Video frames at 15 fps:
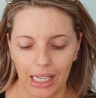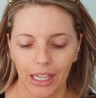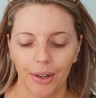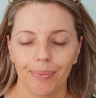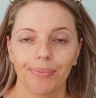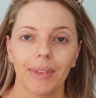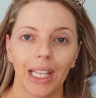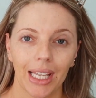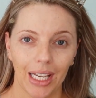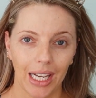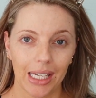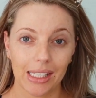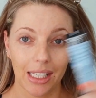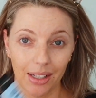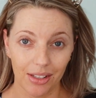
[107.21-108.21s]
Hang on,
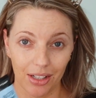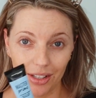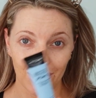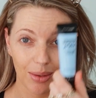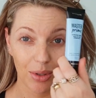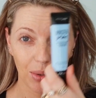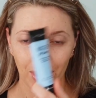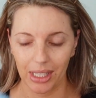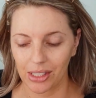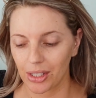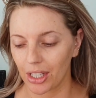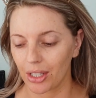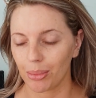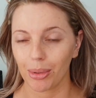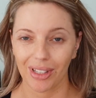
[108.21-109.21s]
I said I was going to stop talking so
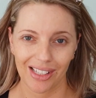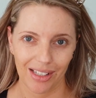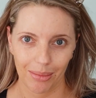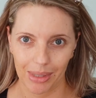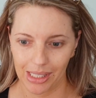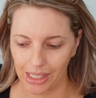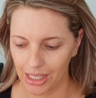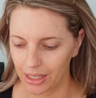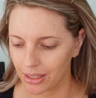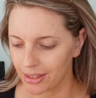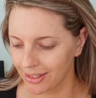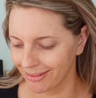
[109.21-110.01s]
I could put this on my skin.